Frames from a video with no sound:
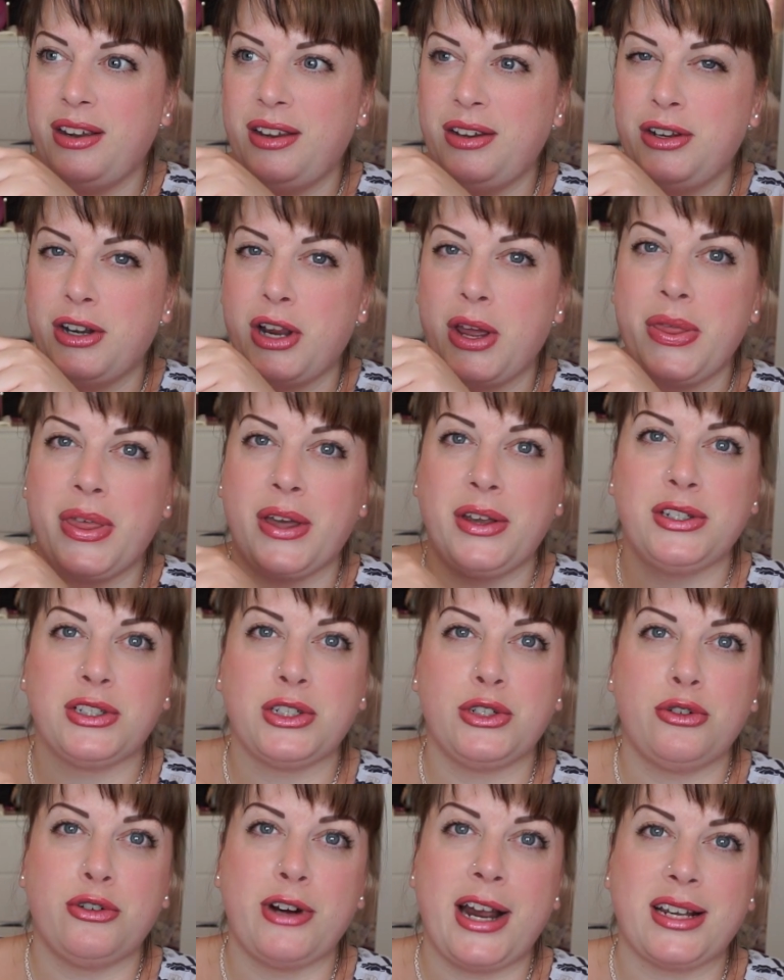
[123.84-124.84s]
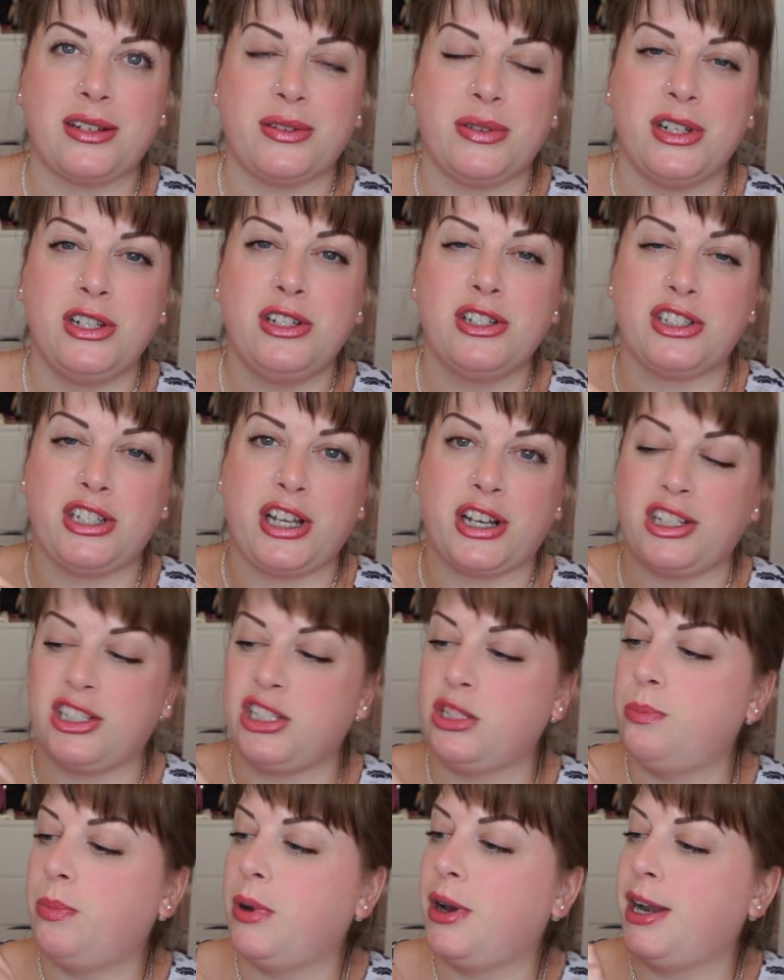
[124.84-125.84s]
you know, those cracks where it looks like a
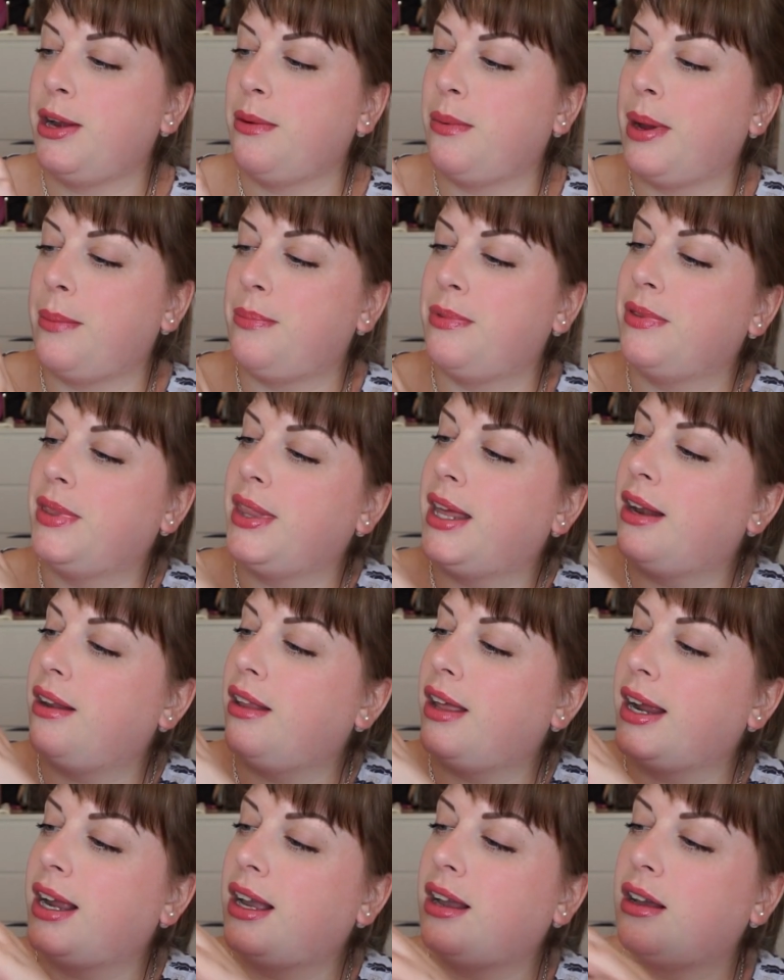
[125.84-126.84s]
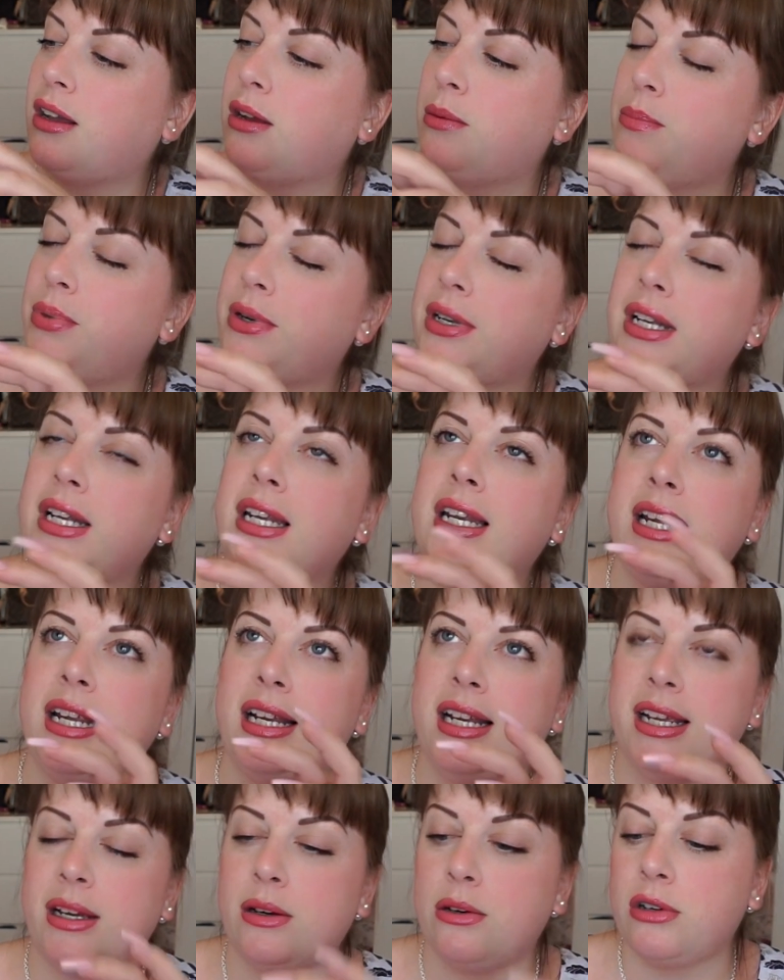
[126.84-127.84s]
spider web and they're like
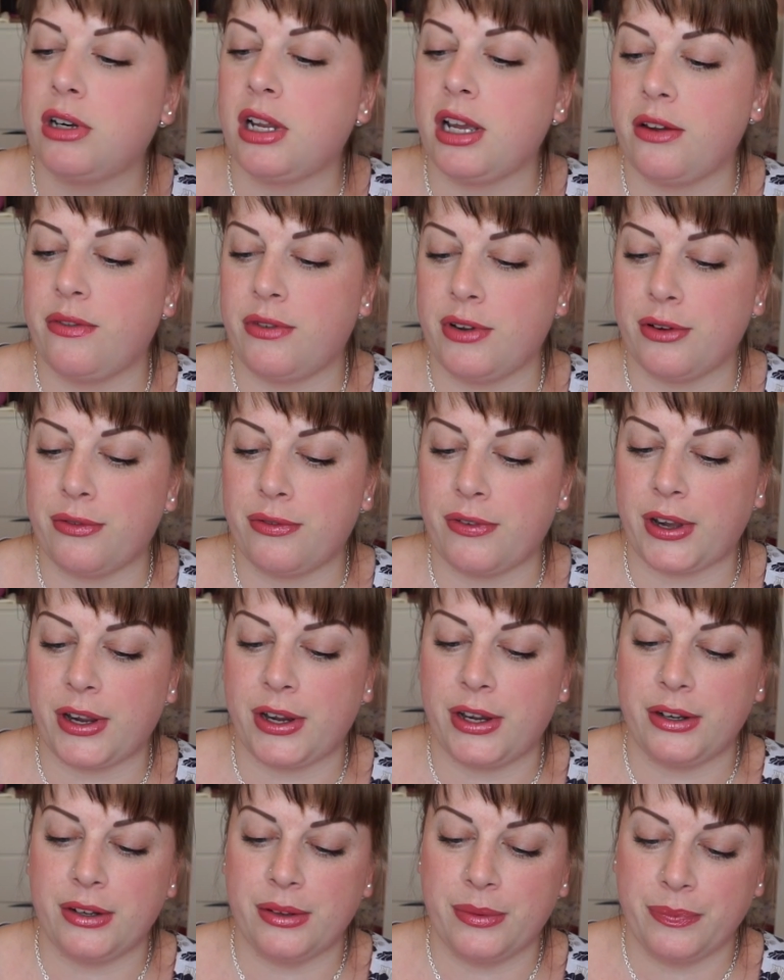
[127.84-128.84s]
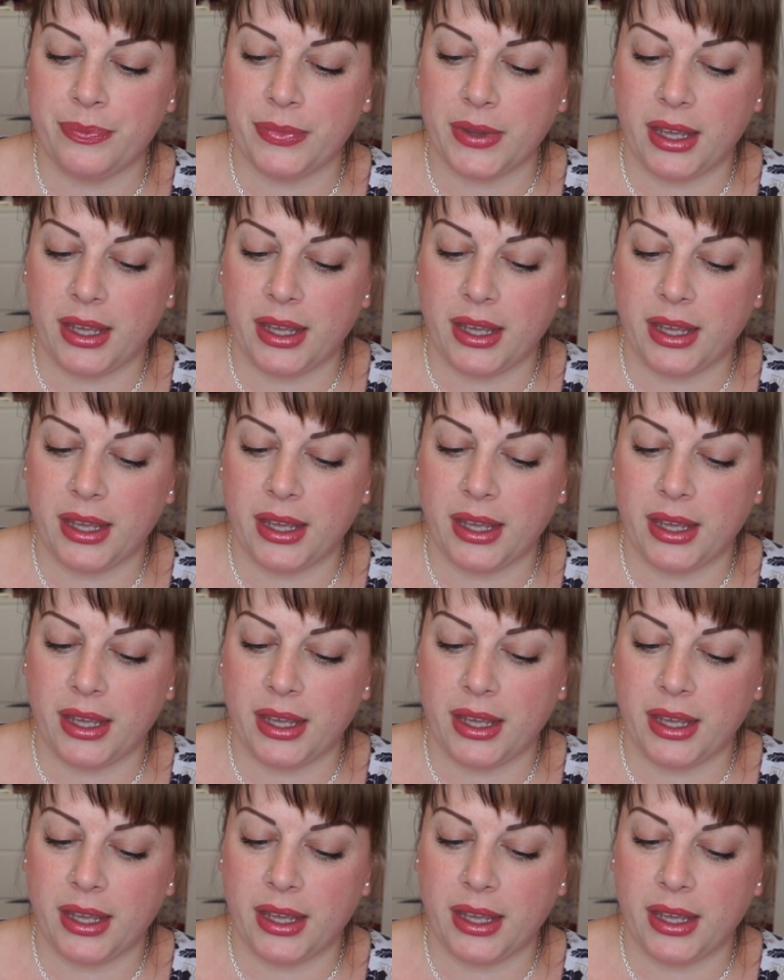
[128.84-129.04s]
completely all over your phone.